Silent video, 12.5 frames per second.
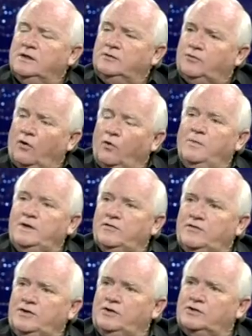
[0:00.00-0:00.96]
and drove me to
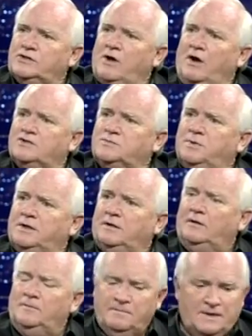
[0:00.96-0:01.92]
the nearest
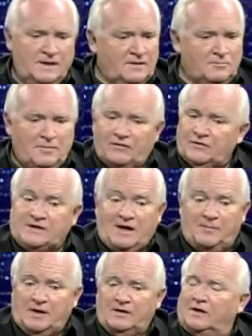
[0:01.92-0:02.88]
hospital. By the
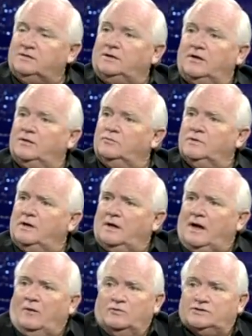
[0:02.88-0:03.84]
time I got there,
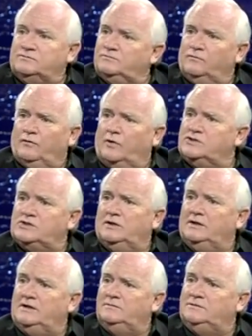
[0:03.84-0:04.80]
I was
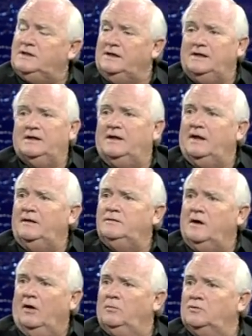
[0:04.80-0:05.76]
virtually dead. I
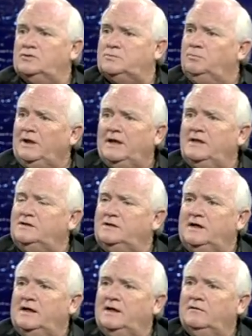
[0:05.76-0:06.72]
almost bled to
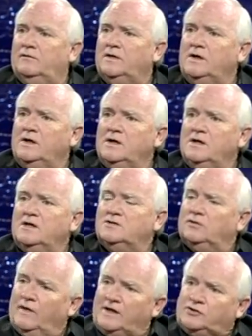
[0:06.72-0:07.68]
death.
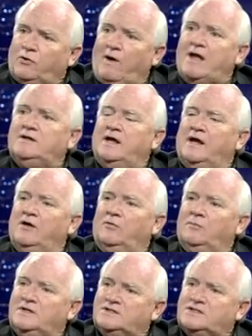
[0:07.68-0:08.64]
Well, they tried to
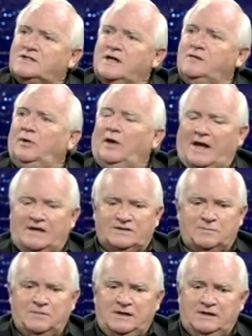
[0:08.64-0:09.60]
help me and
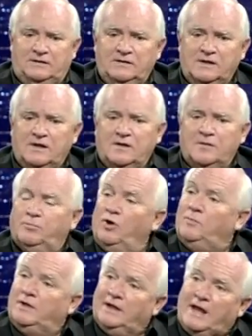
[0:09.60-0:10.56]
stabilize me and
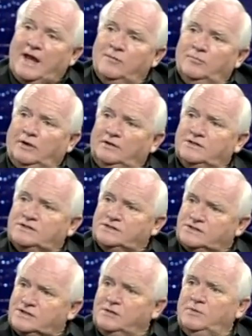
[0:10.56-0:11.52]
put me in an ambulance
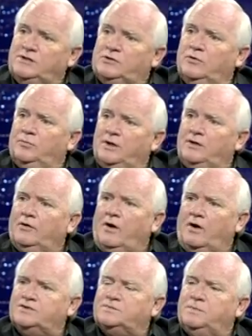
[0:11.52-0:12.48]
to send me to a bigger
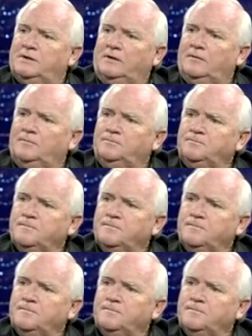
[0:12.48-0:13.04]
hospital.